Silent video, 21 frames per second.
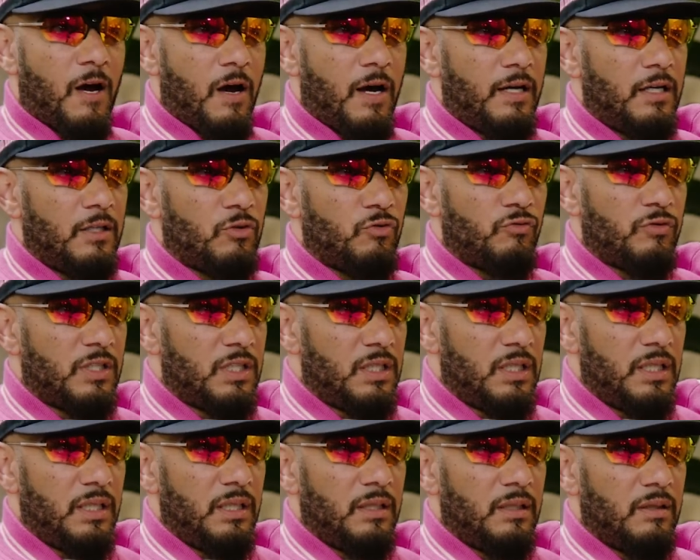Artists
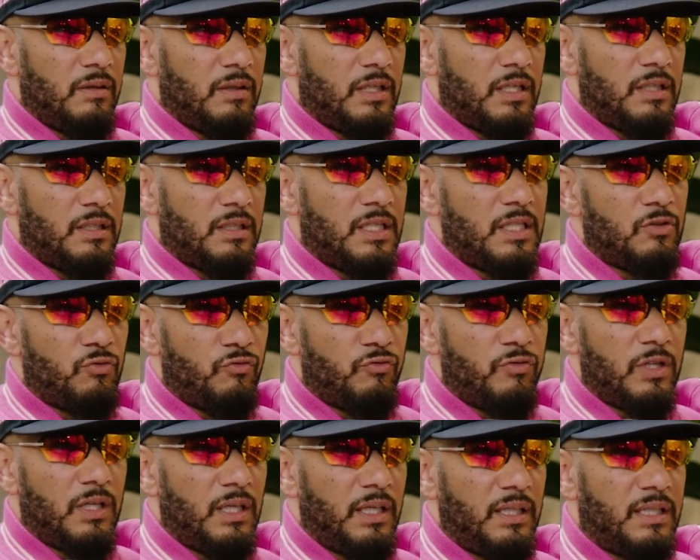really, this this
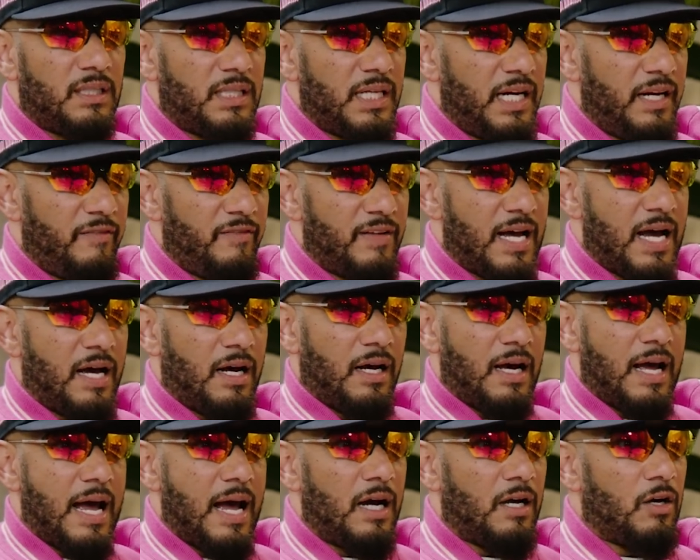really saved our,
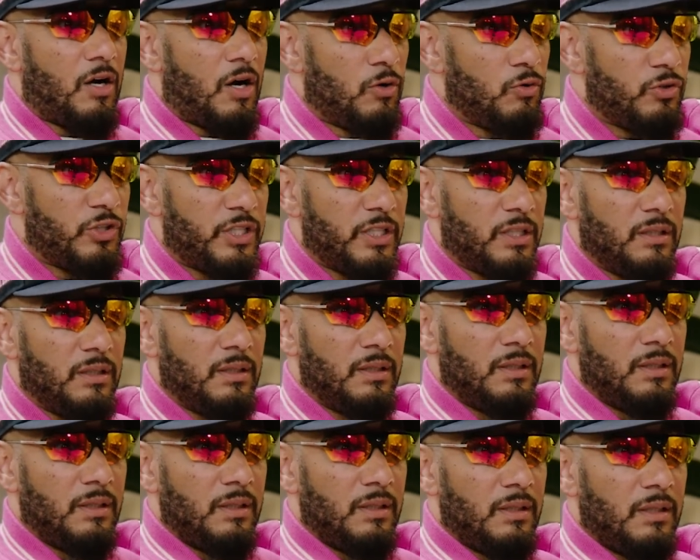our culture.
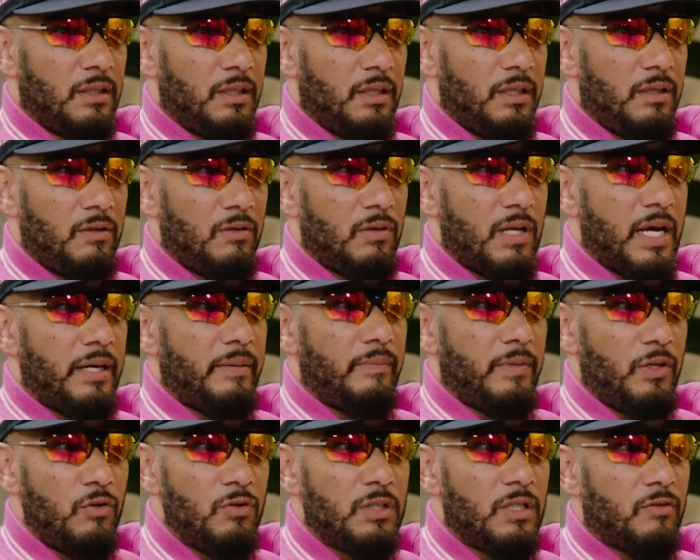You know, like
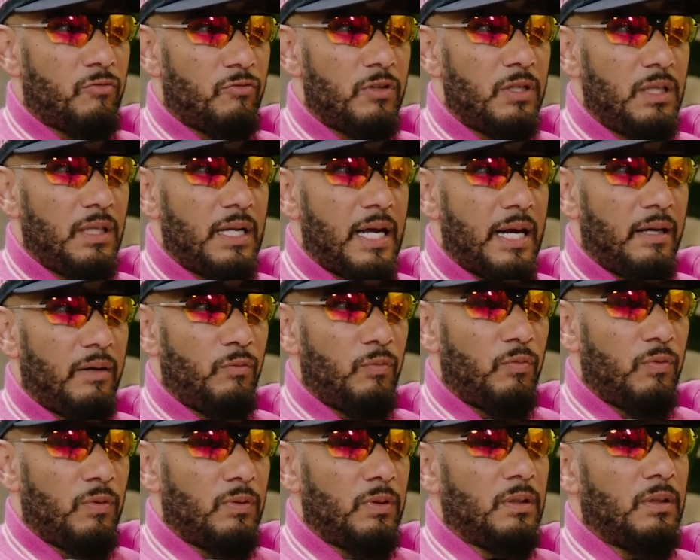music really like
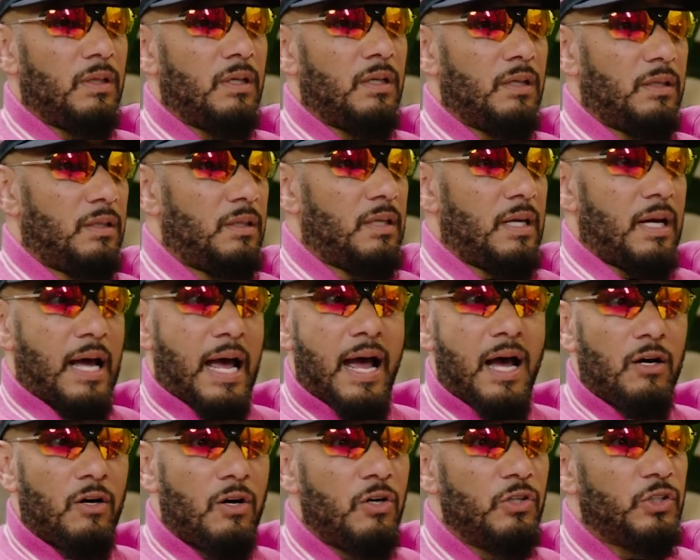
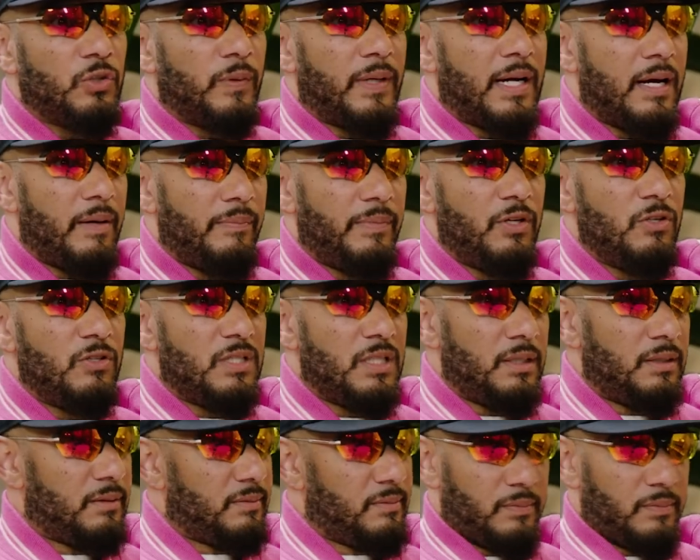our culture without music,